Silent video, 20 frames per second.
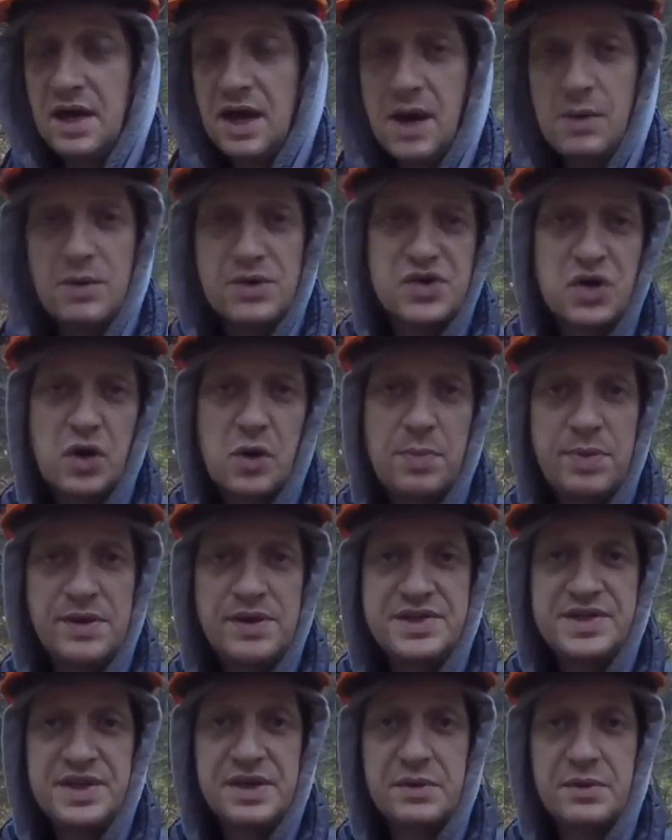I was
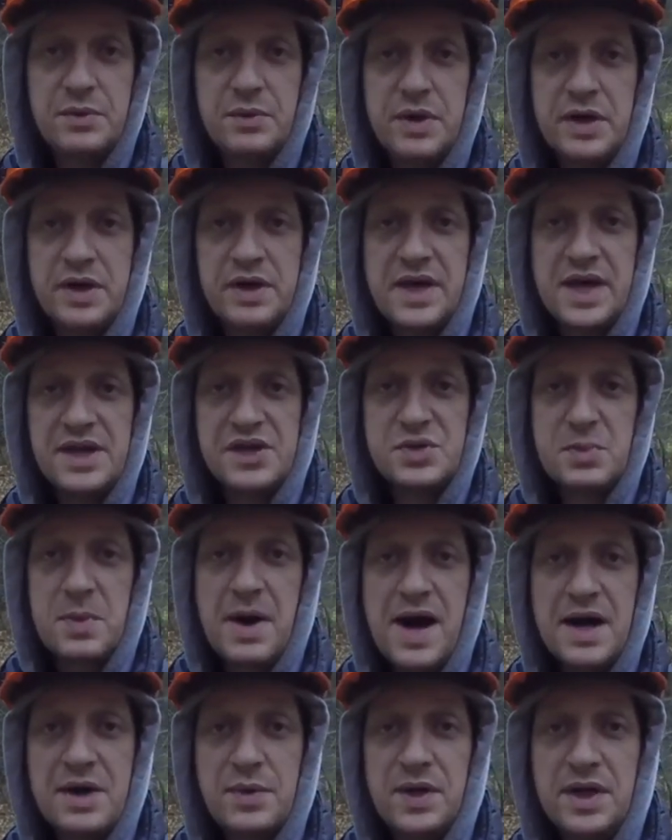hoping to get some
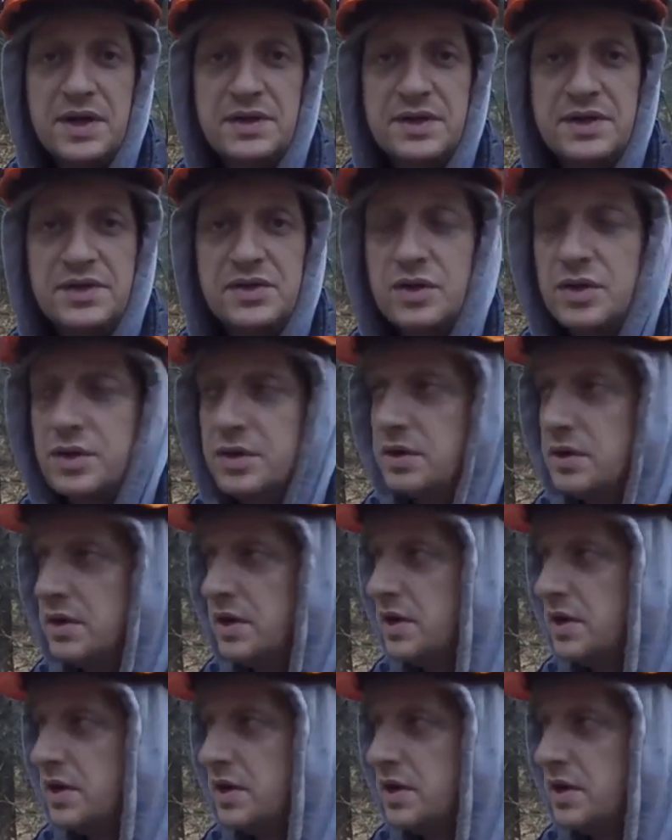arc welding done